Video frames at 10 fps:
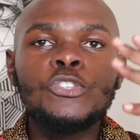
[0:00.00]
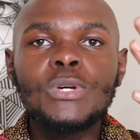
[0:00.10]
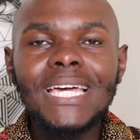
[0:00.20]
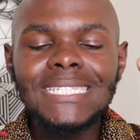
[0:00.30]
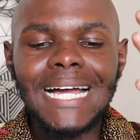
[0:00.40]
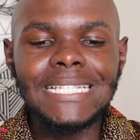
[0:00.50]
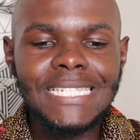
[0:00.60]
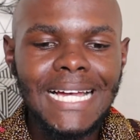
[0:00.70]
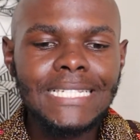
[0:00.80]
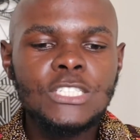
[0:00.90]
you get a
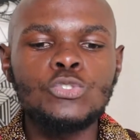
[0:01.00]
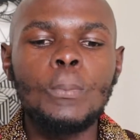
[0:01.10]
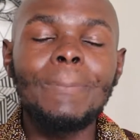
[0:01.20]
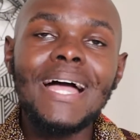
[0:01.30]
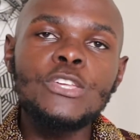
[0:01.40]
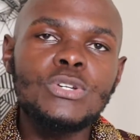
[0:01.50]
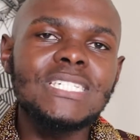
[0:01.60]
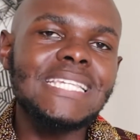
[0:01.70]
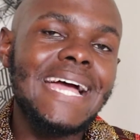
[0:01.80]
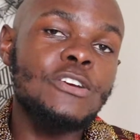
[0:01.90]
chance to buy your
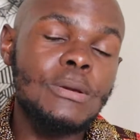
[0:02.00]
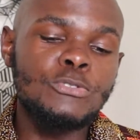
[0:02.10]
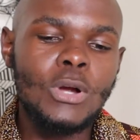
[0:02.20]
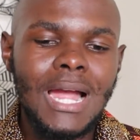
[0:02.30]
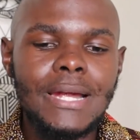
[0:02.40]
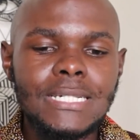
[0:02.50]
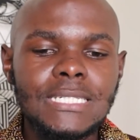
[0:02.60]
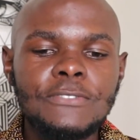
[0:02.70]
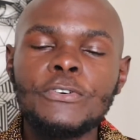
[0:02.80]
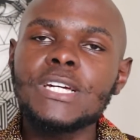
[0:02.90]
desired
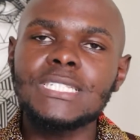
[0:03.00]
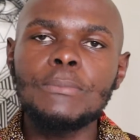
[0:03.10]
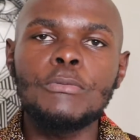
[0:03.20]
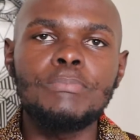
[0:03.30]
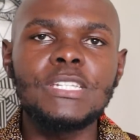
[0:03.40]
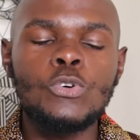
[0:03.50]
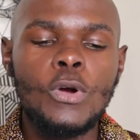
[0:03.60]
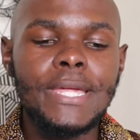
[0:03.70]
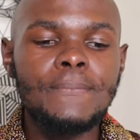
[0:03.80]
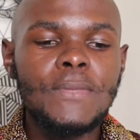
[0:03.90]
cryptocurrency, for example Bitcoin,